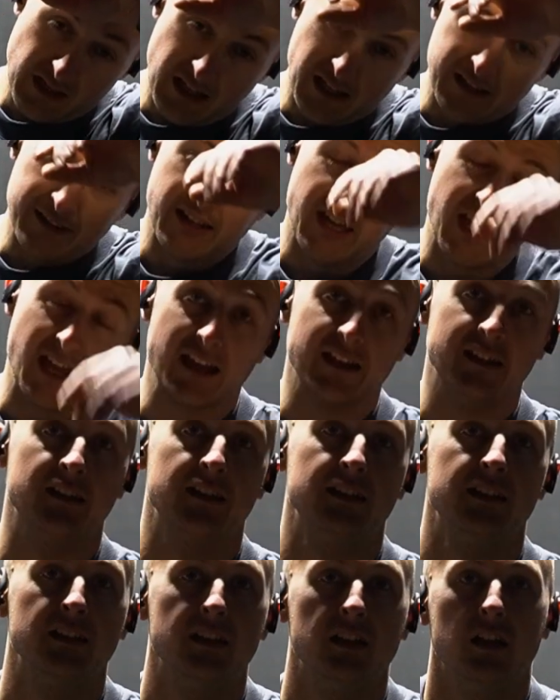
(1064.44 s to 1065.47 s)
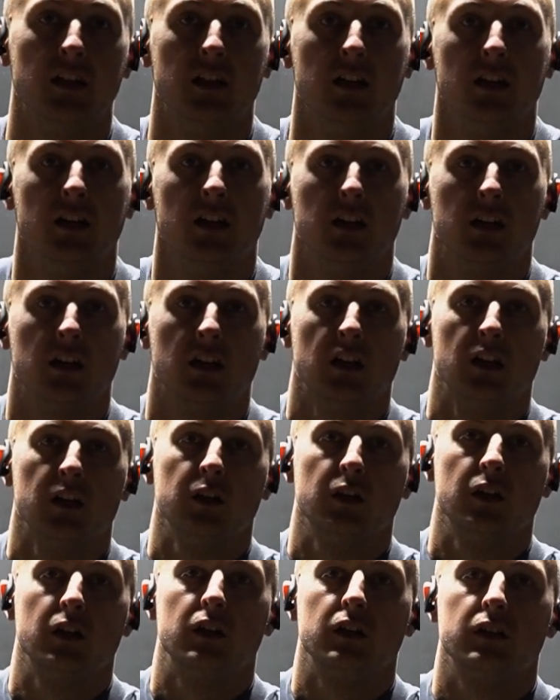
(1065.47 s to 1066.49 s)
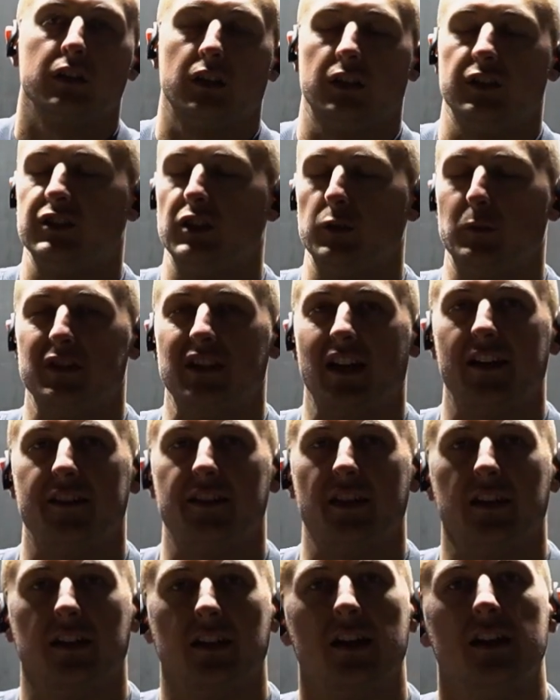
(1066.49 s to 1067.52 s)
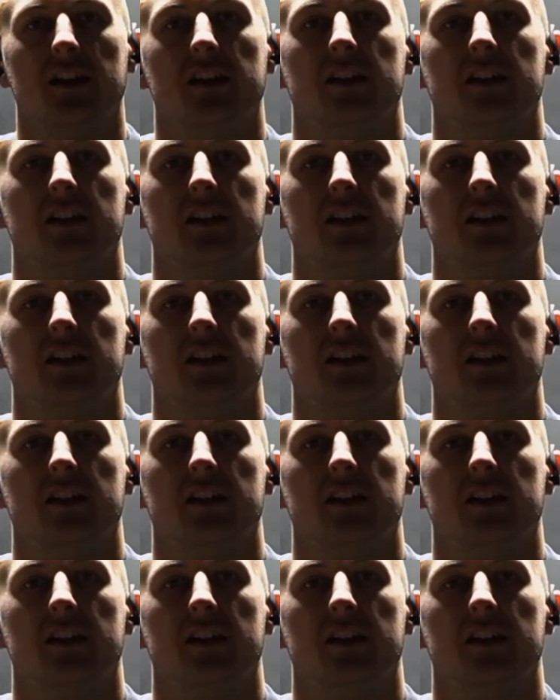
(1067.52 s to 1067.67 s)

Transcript: And then got a superset, I think.